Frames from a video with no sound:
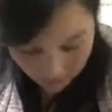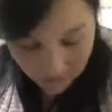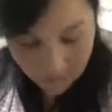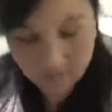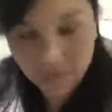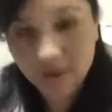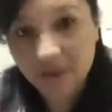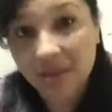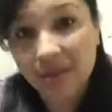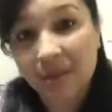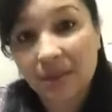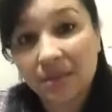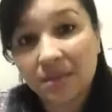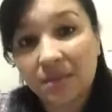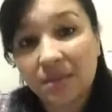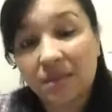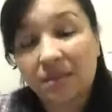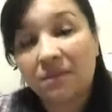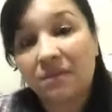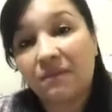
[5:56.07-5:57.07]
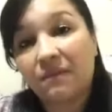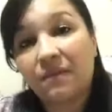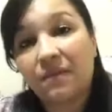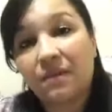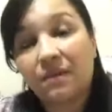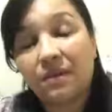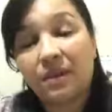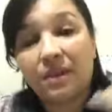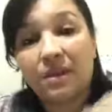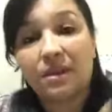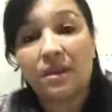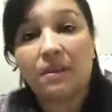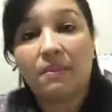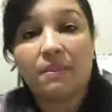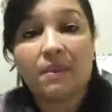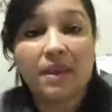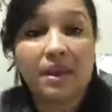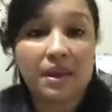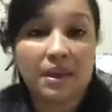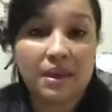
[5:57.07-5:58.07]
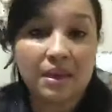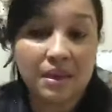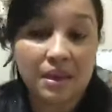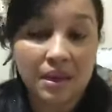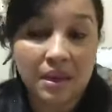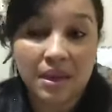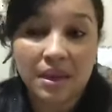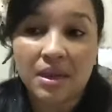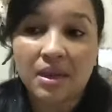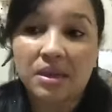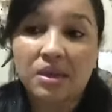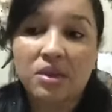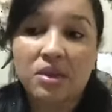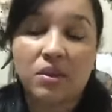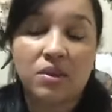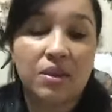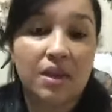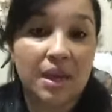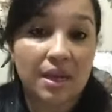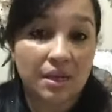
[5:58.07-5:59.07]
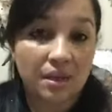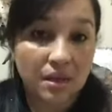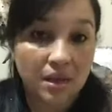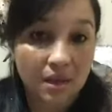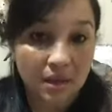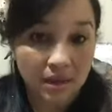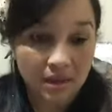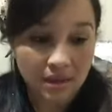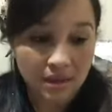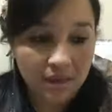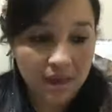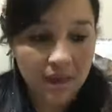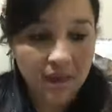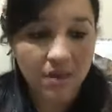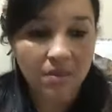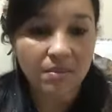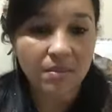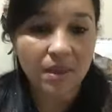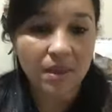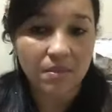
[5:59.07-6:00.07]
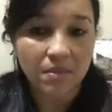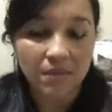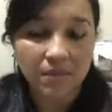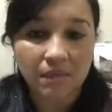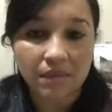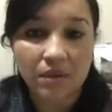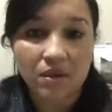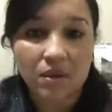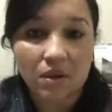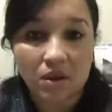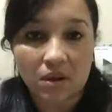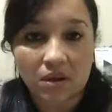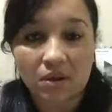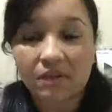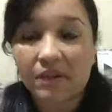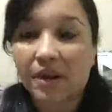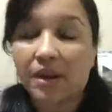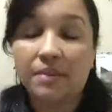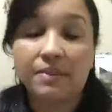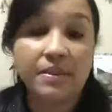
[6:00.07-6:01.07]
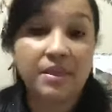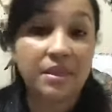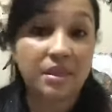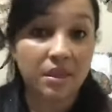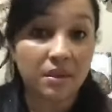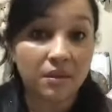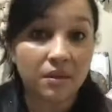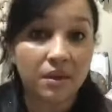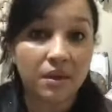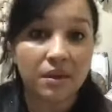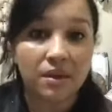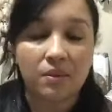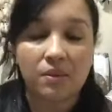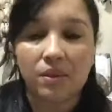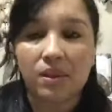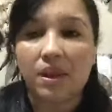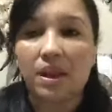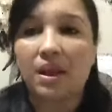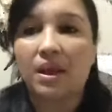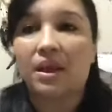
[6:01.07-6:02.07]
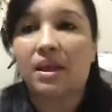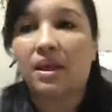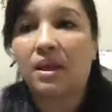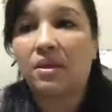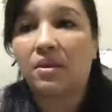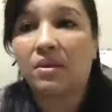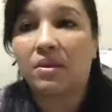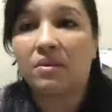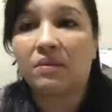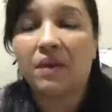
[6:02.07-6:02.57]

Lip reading: but I can still feel the pain. So that kind of make me feel off, and I'm still dealing with that. A lot of